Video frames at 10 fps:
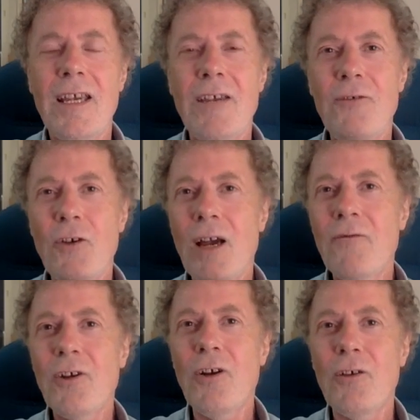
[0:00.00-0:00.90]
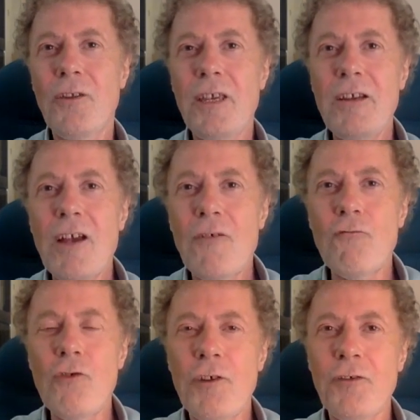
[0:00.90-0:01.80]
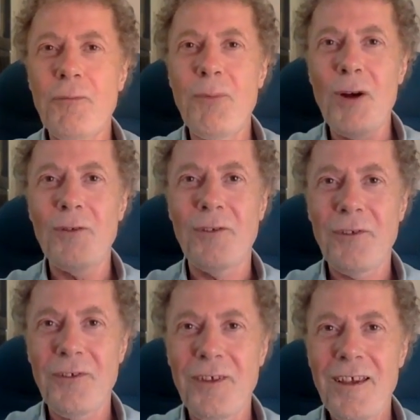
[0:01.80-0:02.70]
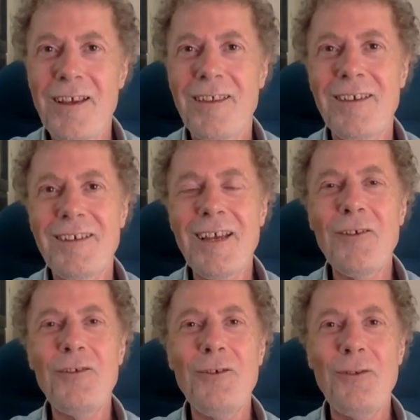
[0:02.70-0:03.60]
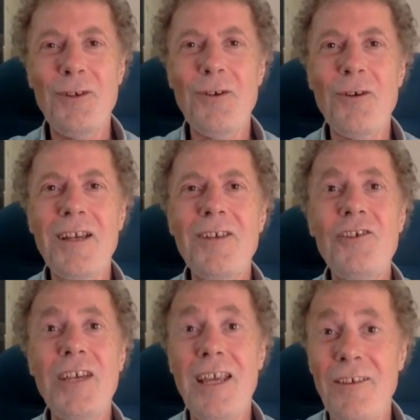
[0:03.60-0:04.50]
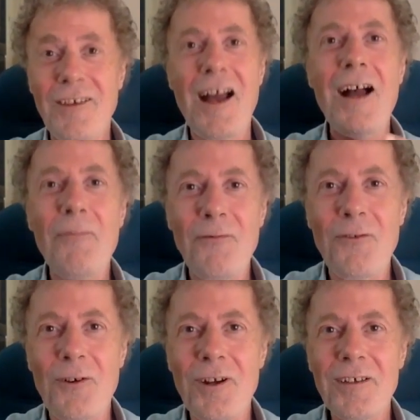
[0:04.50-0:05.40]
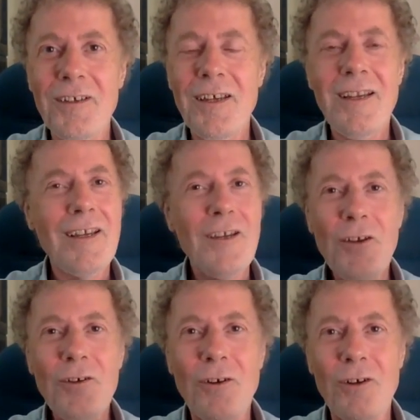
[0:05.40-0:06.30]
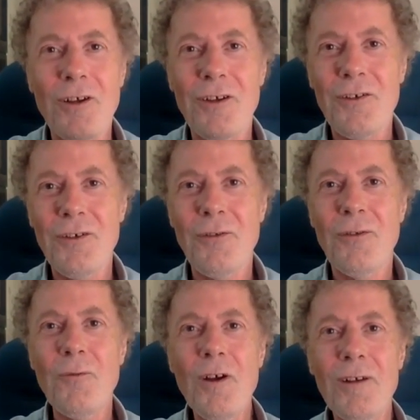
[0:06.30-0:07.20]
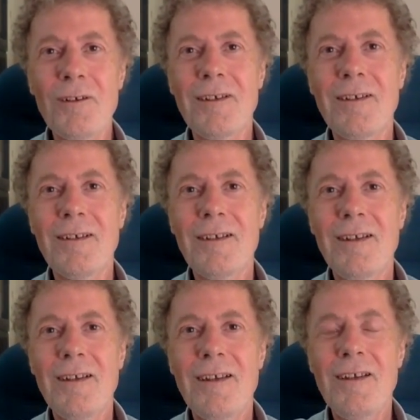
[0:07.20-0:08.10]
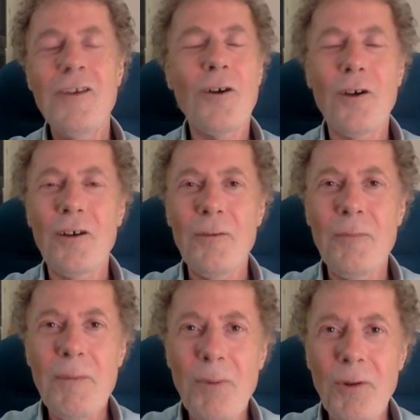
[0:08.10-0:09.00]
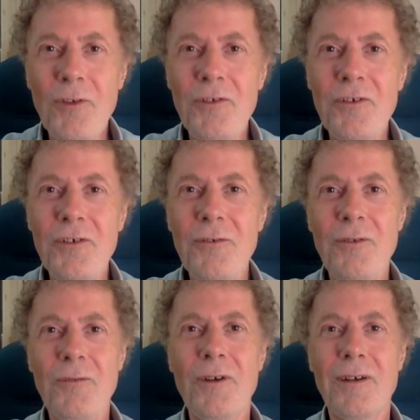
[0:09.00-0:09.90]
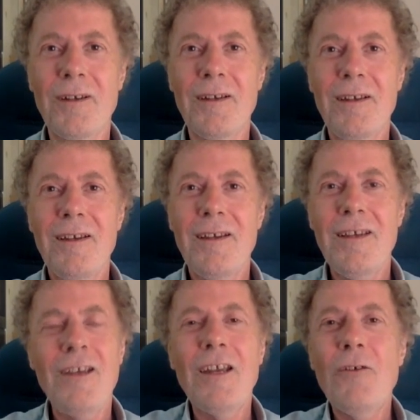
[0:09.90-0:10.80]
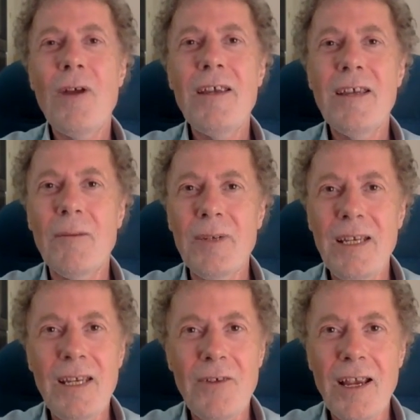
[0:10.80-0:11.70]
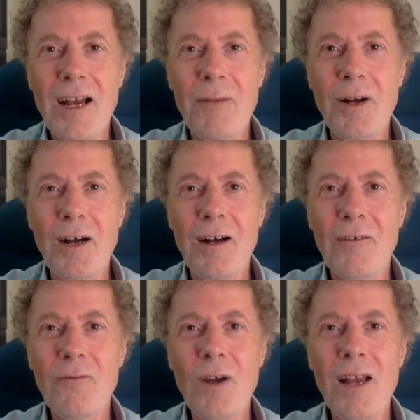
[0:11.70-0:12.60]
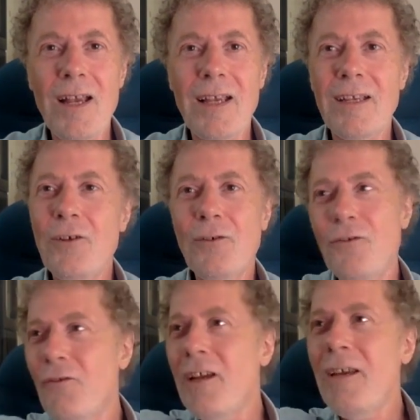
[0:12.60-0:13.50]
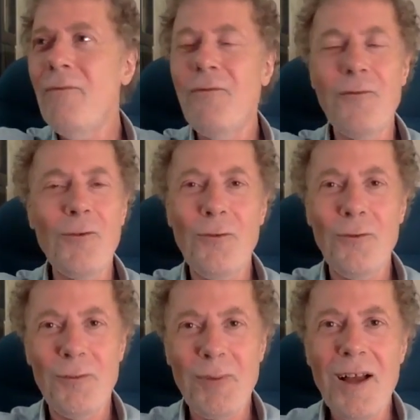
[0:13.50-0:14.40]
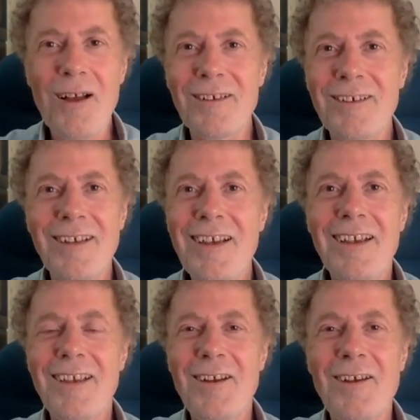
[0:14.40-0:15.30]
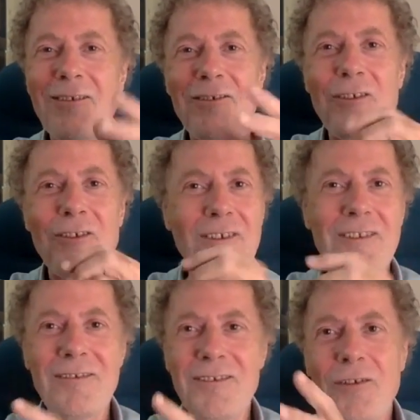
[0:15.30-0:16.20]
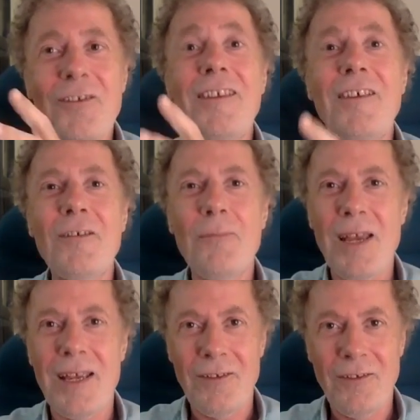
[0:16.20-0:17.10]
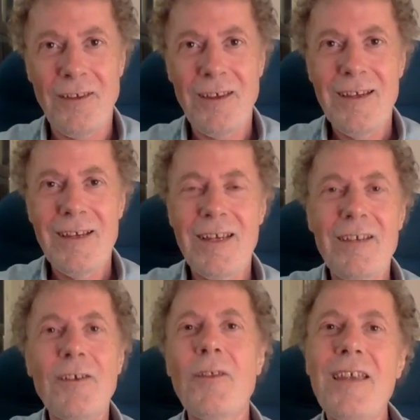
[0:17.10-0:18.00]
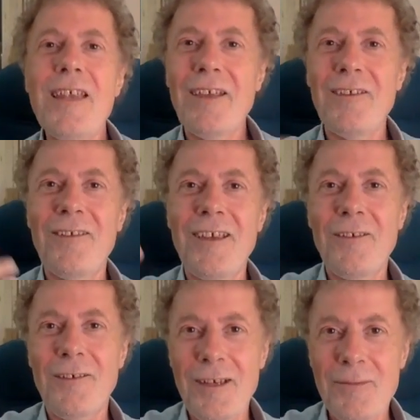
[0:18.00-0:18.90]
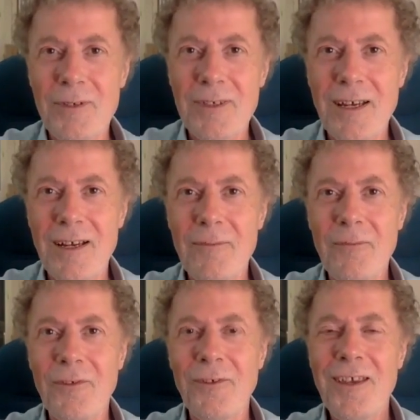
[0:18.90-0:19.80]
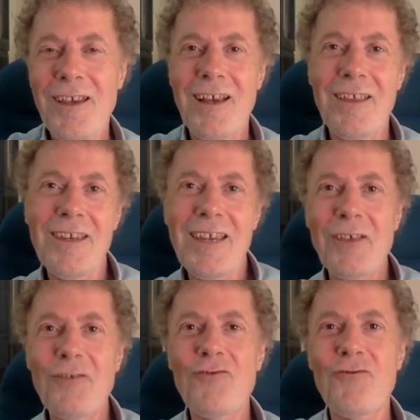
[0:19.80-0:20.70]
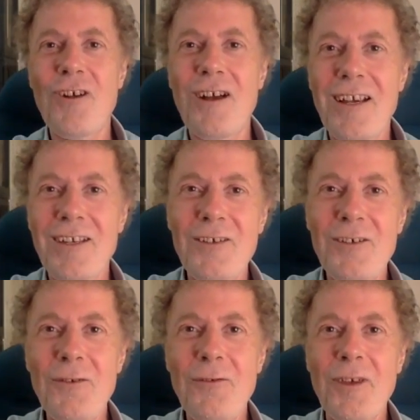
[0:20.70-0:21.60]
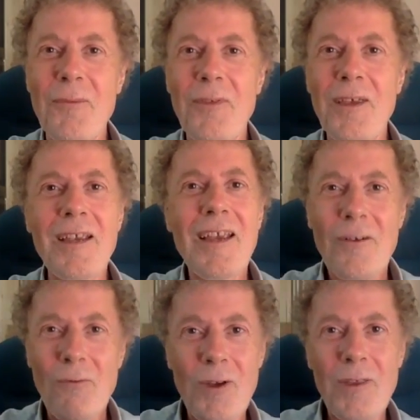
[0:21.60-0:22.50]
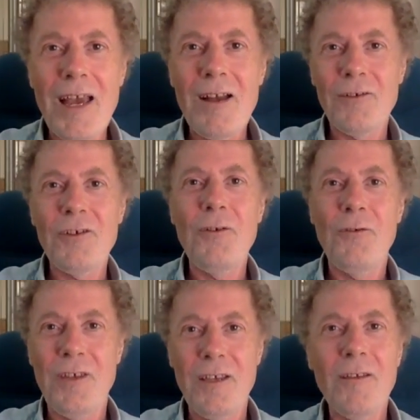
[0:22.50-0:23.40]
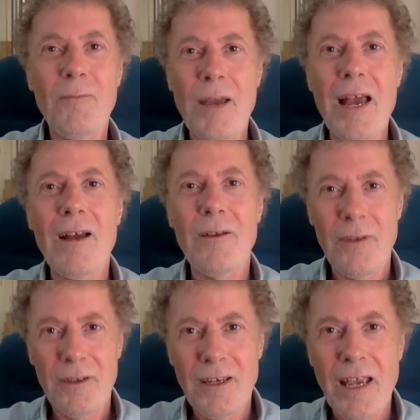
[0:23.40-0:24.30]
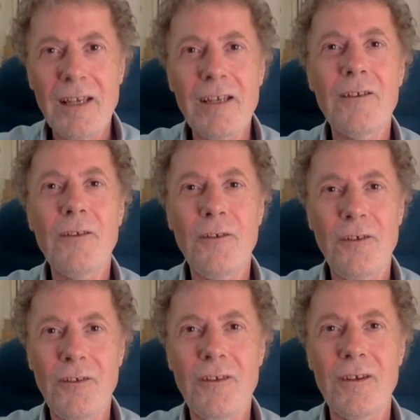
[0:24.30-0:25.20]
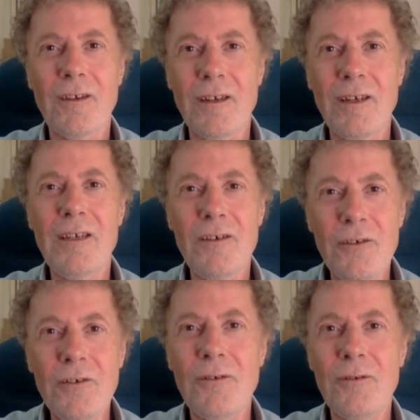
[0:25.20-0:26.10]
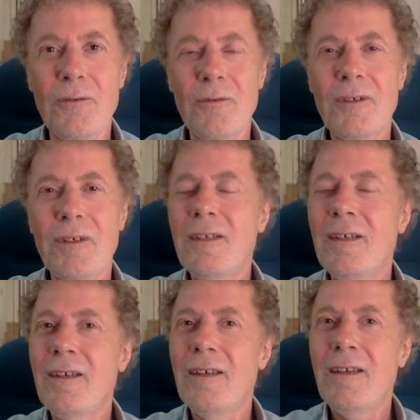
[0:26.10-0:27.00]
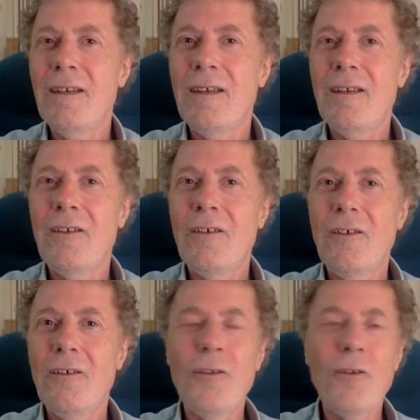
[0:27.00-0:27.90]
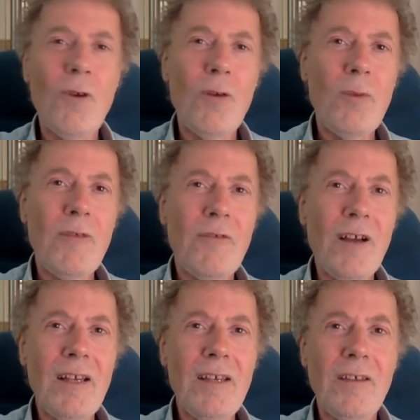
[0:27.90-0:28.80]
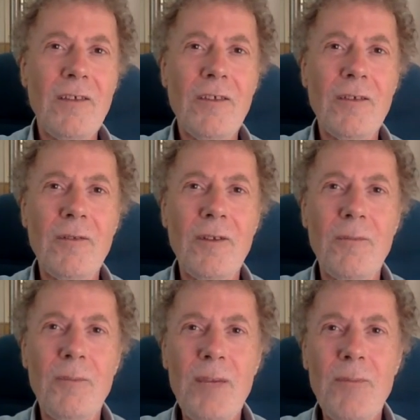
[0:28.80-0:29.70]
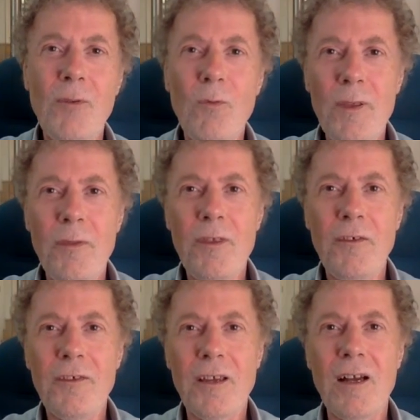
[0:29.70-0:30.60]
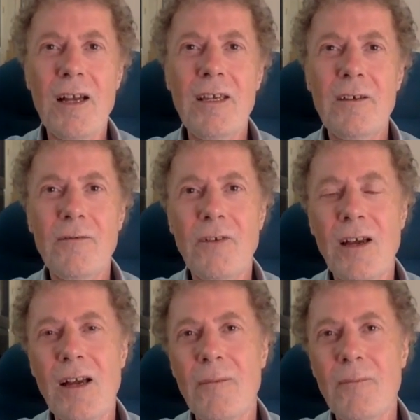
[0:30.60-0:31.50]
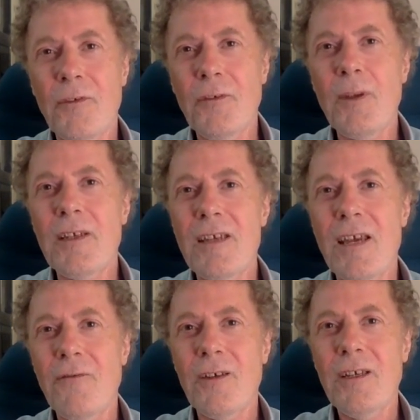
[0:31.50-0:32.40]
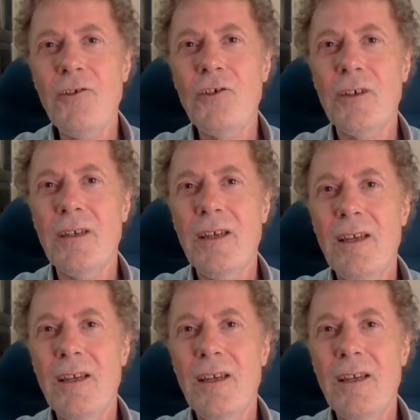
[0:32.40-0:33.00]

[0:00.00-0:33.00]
if you haven't got the response that tells you that your energy is up for it, you're not going to do the work. You're not going to be bothered to do the work. You're going to end up giving up halfway and your dream falls apart, you know, just dissipates until the next excitement comes and the next try to do something without using the power that can consistently do. So what we find is that people with this kind of split definition